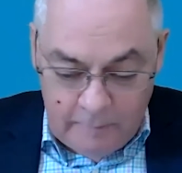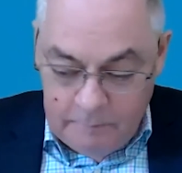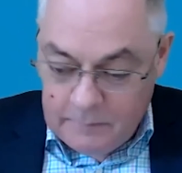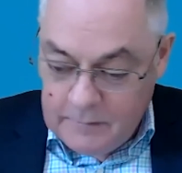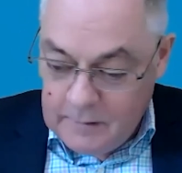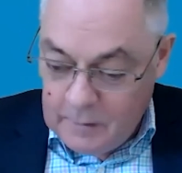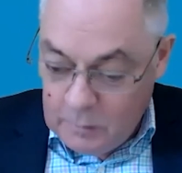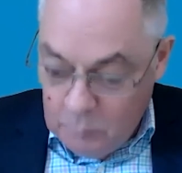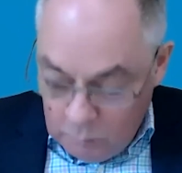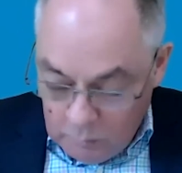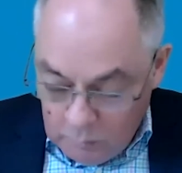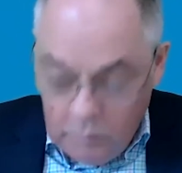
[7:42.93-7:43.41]

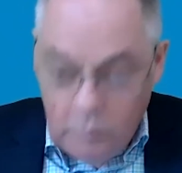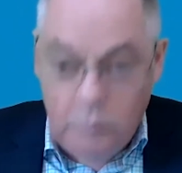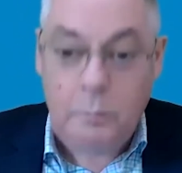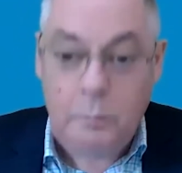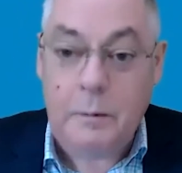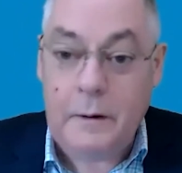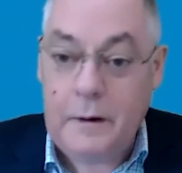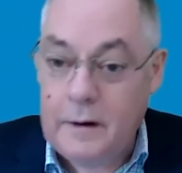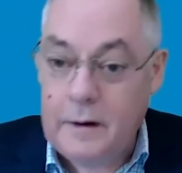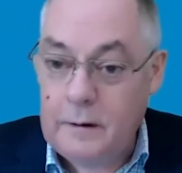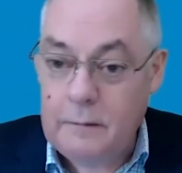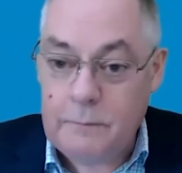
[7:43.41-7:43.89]
there will
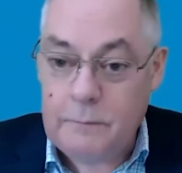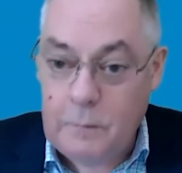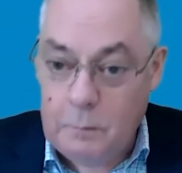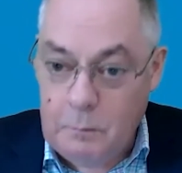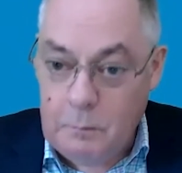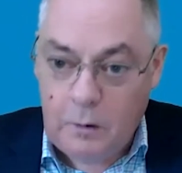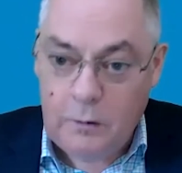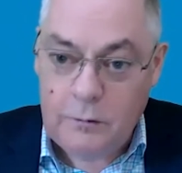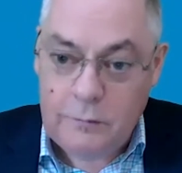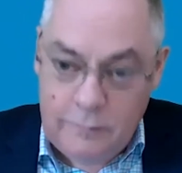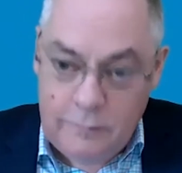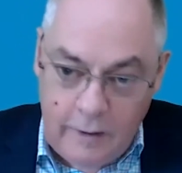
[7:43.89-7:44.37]
be, for
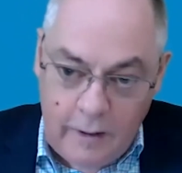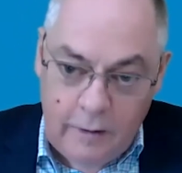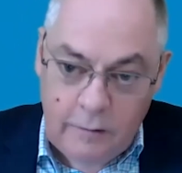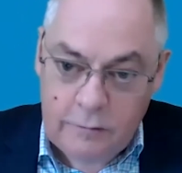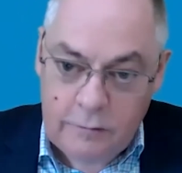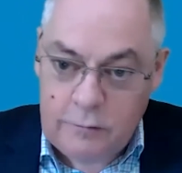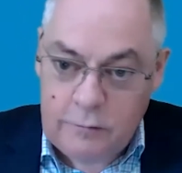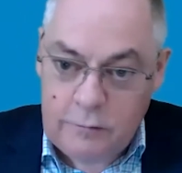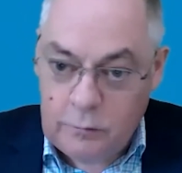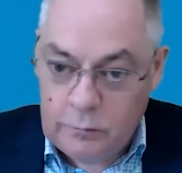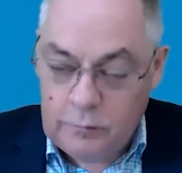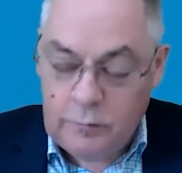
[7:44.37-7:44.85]
most
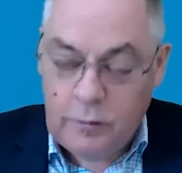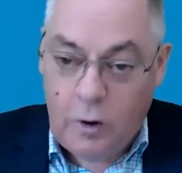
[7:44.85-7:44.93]
councils,